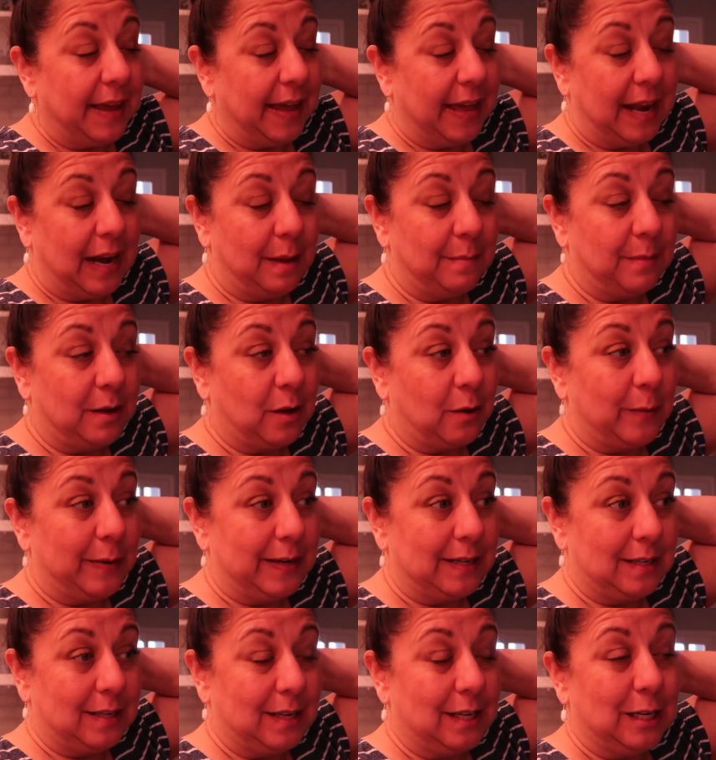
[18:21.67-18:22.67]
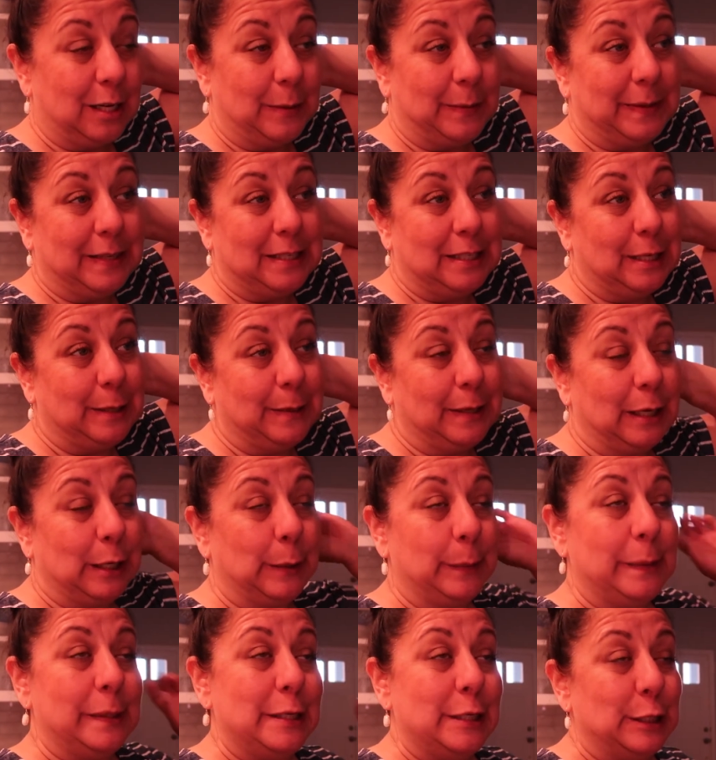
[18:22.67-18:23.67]
and I'm going, going to,
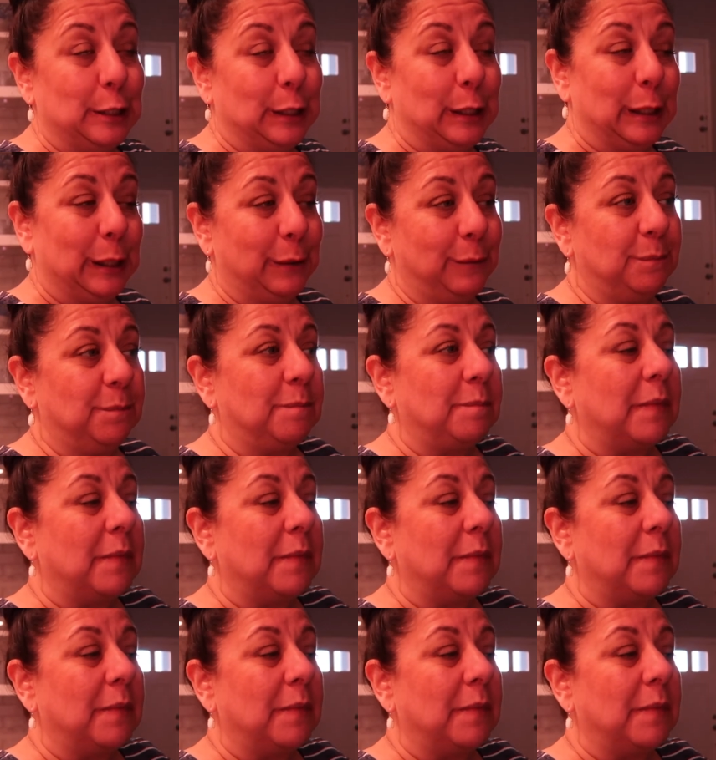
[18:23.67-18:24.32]
going to go,